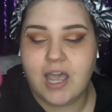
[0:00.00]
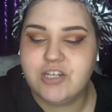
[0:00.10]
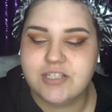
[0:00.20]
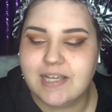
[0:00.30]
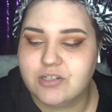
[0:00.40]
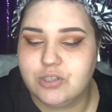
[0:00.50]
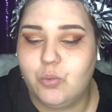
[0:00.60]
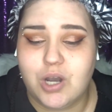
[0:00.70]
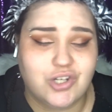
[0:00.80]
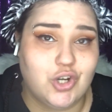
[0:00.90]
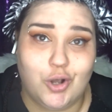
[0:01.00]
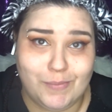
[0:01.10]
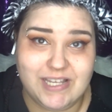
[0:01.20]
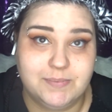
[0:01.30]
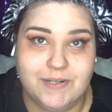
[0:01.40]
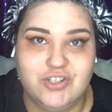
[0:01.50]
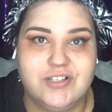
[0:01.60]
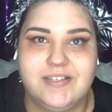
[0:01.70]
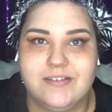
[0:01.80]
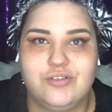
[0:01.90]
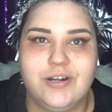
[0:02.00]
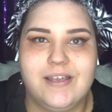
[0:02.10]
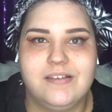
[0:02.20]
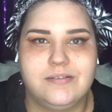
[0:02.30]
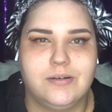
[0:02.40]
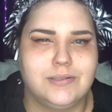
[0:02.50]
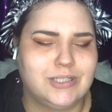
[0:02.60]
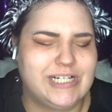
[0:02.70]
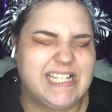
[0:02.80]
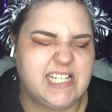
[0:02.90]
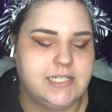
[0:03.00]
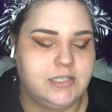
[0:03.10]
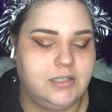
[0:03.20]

I just actually washed all my sponges yesterday, so it's crazy.